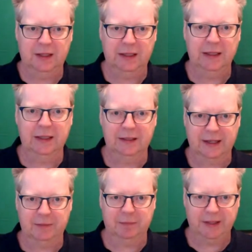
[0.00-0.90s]
uh, at
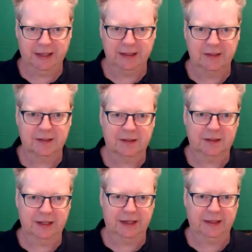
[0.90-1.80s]
the same
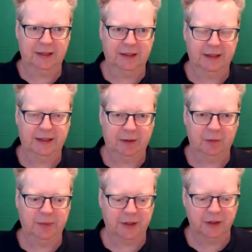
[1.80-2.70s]
place, then uh, then
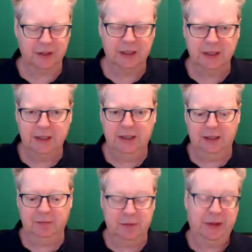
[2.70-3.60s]
that would be good,
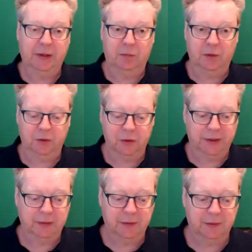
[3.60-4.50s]
um, depending on what you're
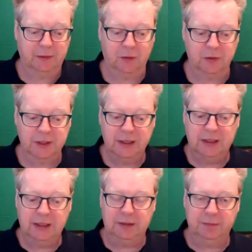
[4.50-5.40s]
doing, of course.
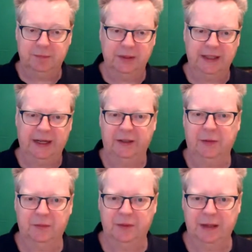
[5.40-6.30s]
Um, but yeah,
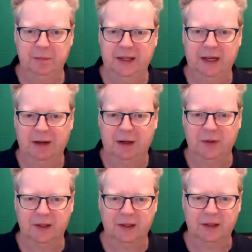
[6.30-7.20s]
you then play
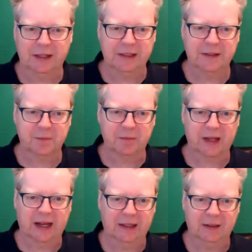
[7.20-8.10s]
around with the light,
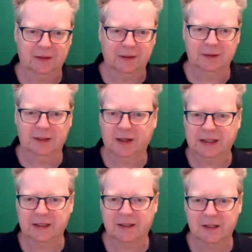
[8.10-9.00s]
and
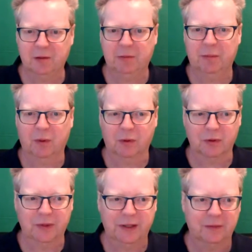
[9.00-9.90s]
light is so
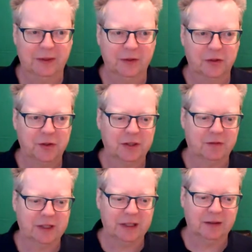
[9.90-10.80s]
important when you when you're
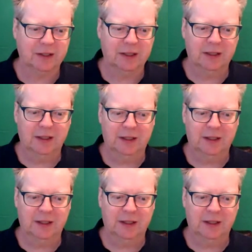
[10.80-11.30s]
shooting video.